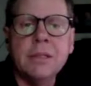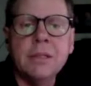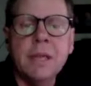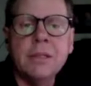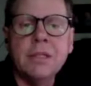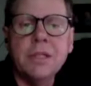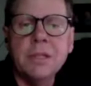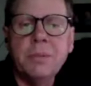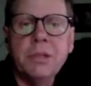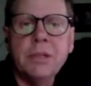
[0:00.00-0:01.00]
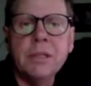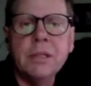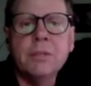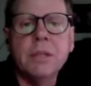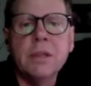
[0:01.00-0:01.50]
knowledge and experience
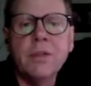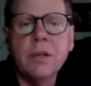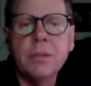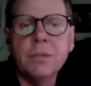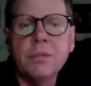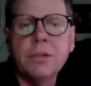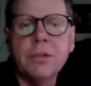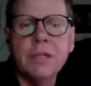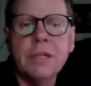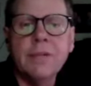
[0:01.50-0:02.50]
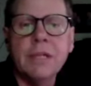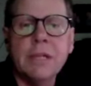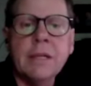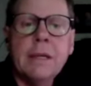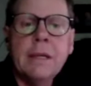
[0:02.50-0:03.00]
with developer productivity.